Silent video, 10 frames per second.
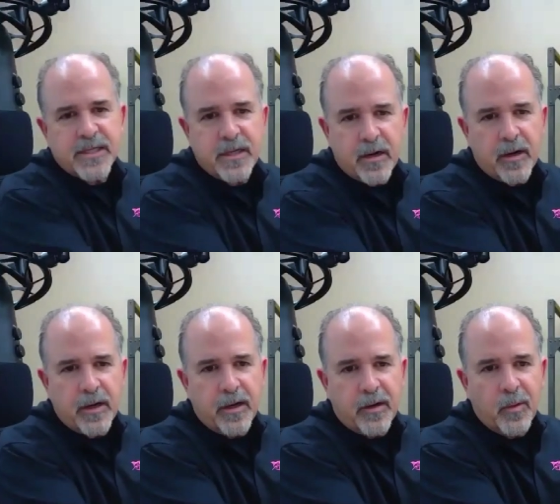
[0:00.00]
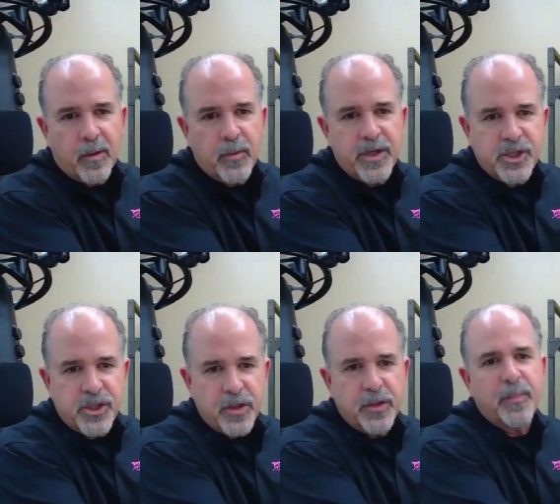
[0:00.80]
scenario when we
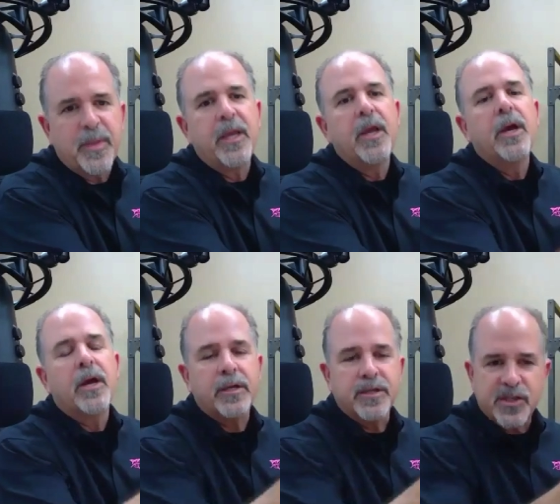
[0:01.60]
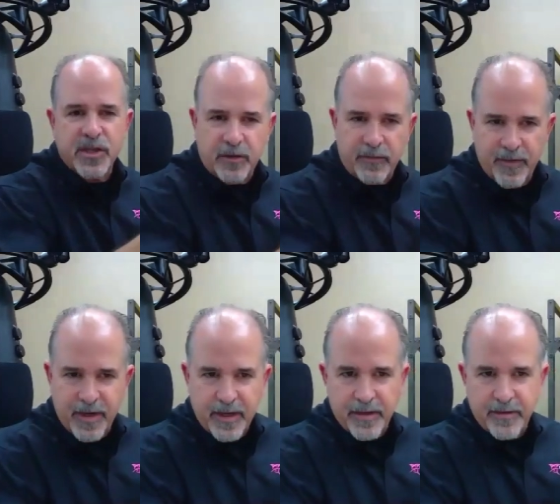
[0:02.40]
should be
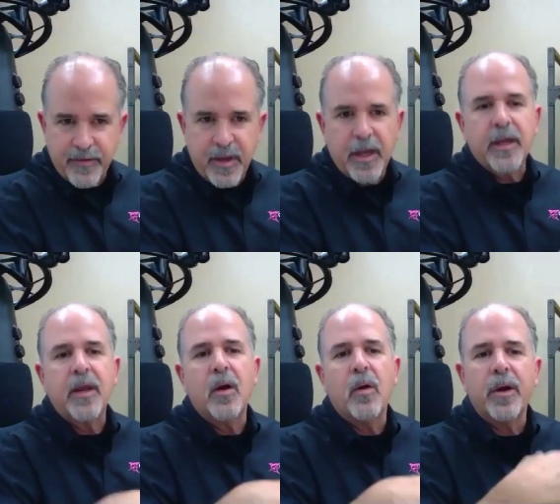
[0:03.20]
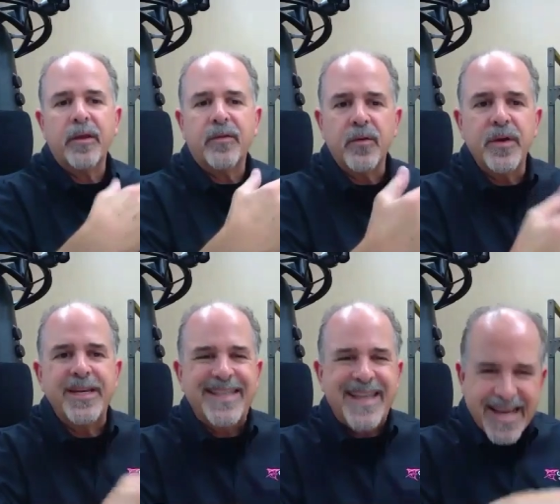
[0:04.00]
conservative in going through
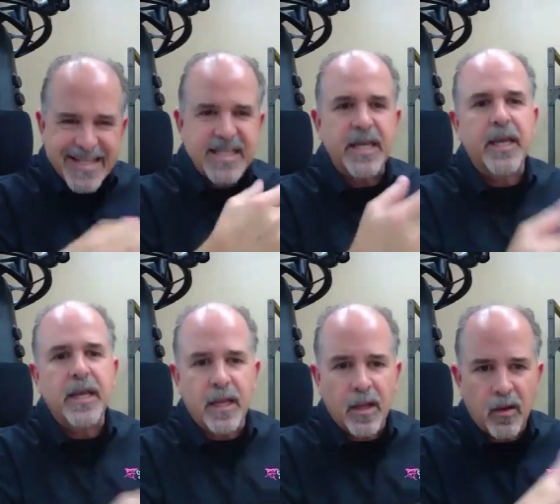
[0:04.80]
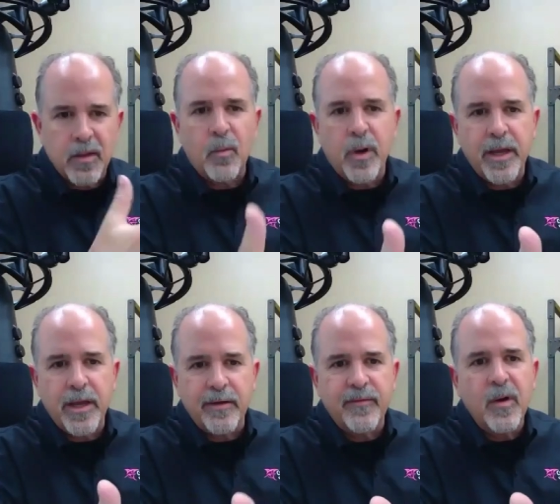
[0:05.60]
and testing it along the way of